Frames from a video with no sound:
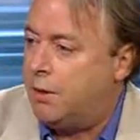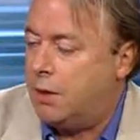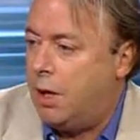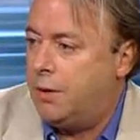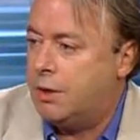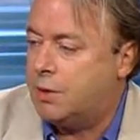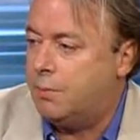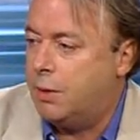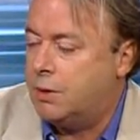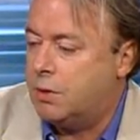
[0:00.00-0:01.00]
And I think, I think it's,
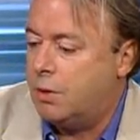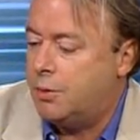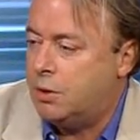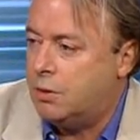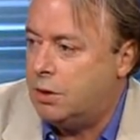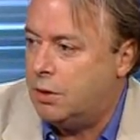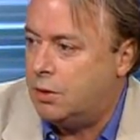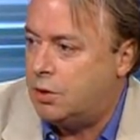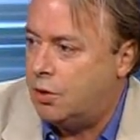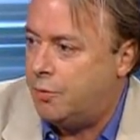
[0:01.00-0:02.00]
a, it's an opportunity
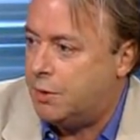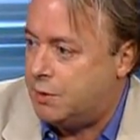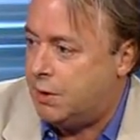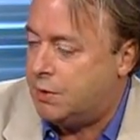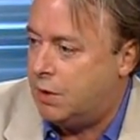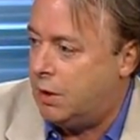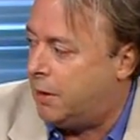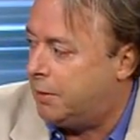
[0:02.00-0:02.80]
but that Iran should have been seized is earlier.